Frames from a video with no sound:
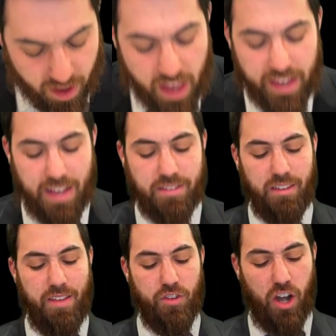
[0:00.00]
he has to
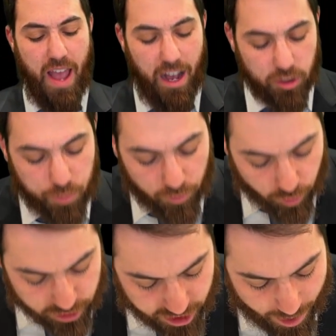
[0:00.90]
leave your house
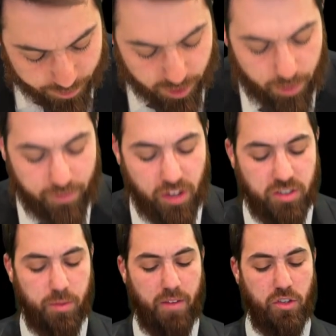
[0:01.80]
before Shabbos. Rav
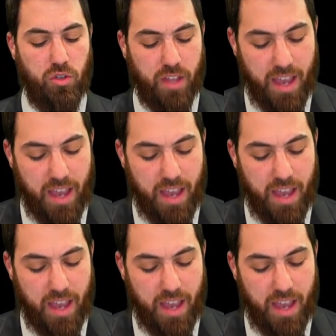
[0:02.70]
Akiva,